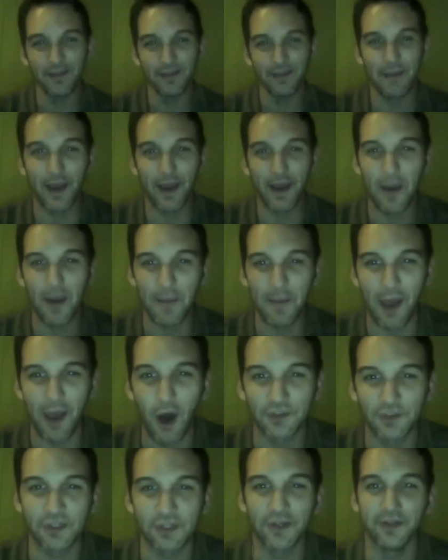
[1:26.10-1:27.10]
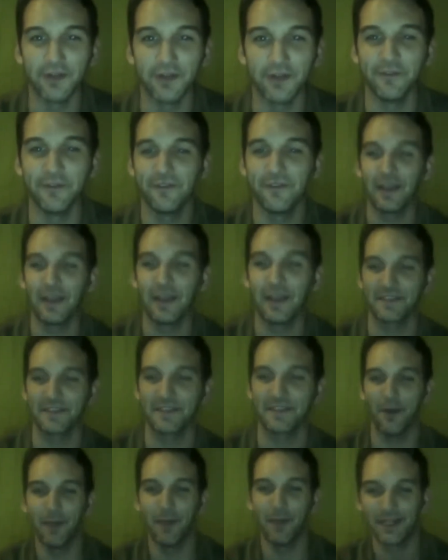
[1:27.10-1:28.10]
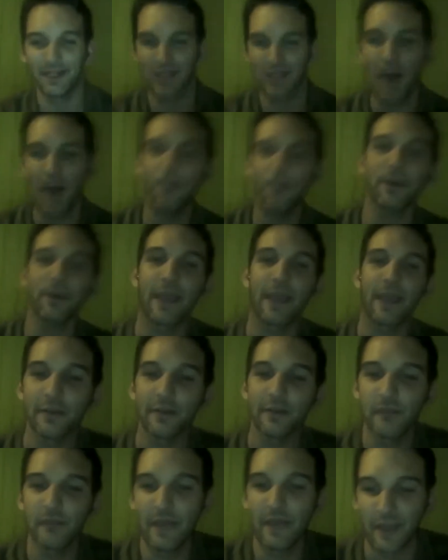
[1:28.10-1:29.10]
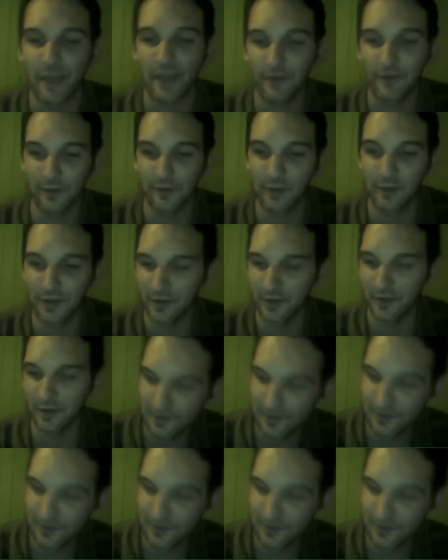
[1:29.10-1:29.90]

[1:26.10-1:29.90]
my alternative lifestyle, my doppelganger lifestyle, if you will.